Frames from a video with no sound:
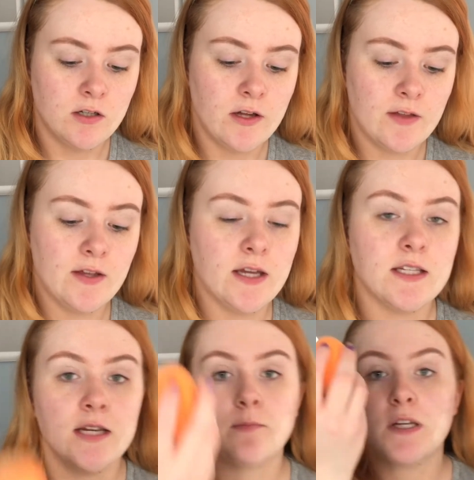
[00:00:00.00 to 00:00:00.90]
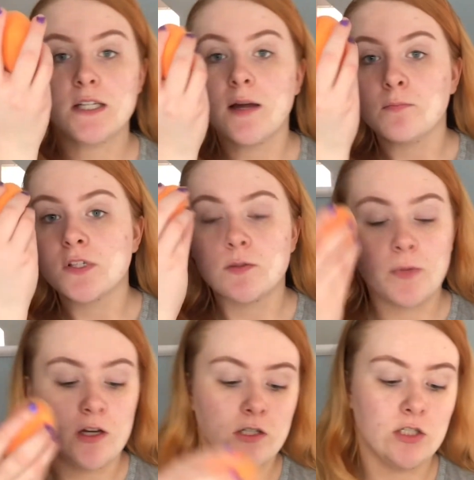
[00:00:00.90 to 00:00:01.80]
And then take my damp
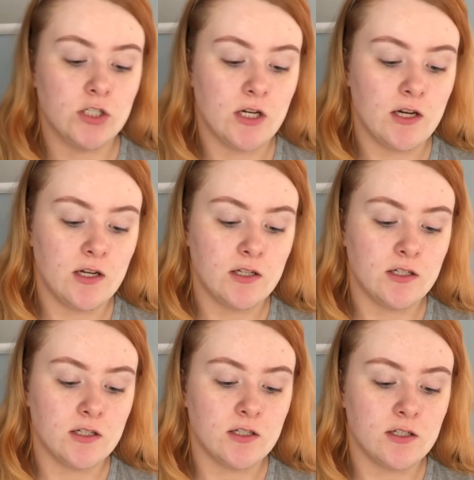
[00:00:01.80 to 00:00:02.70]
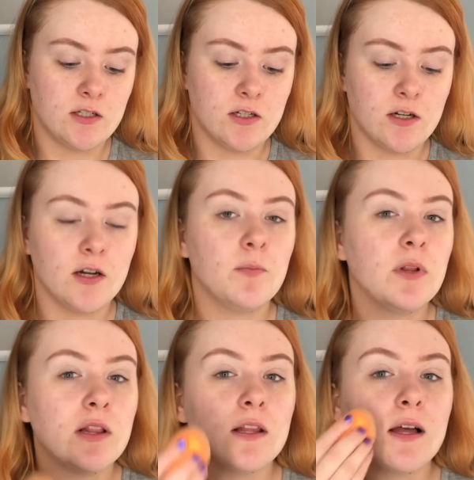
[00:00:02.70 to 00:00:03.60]
sponge and start
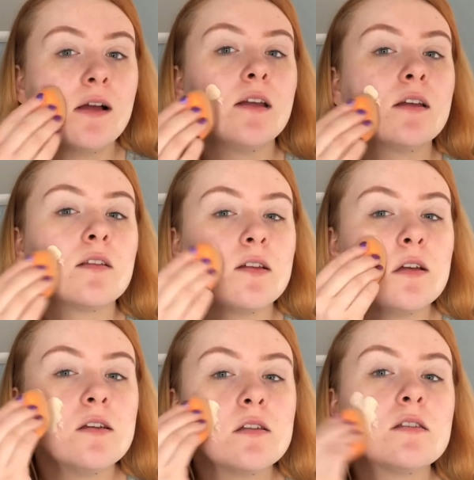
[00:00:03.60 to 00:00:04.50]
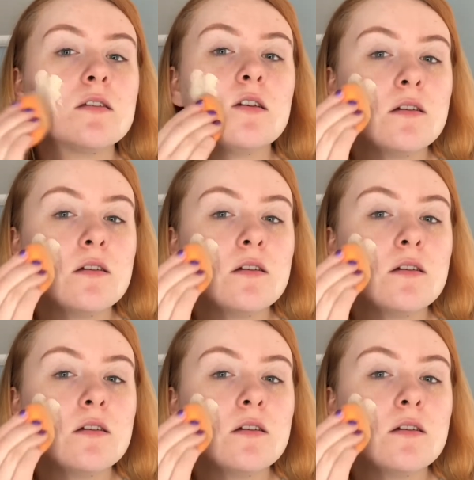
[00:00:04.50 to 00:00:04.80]
applying this.